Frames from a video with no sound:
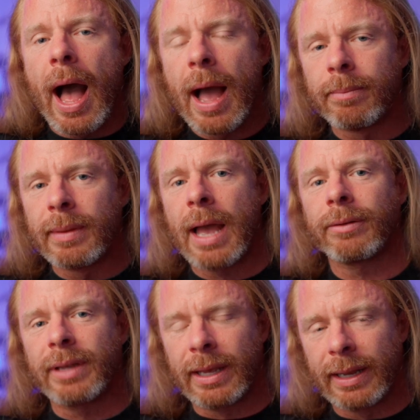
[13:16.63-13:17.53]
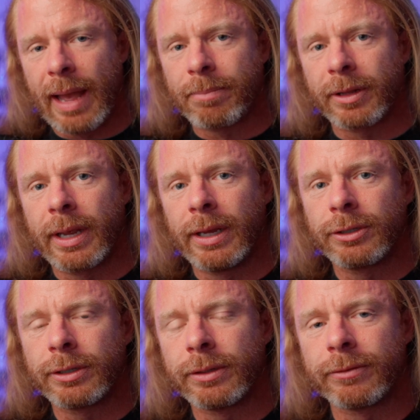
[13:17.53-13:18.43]
I'm now taking
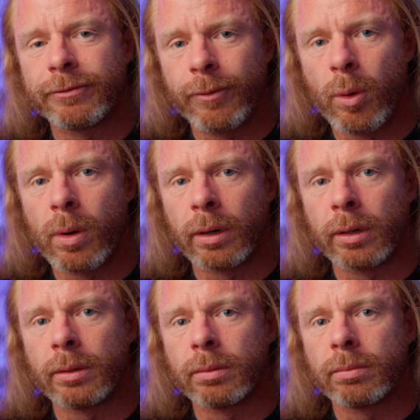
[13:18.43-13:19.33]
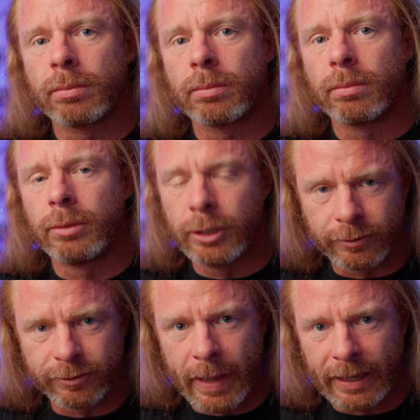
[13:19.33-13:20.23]
applications for new
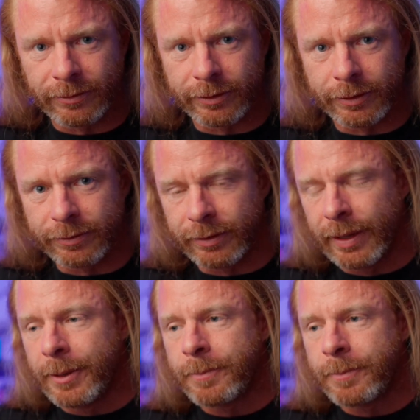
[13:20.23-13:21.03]
sponsors.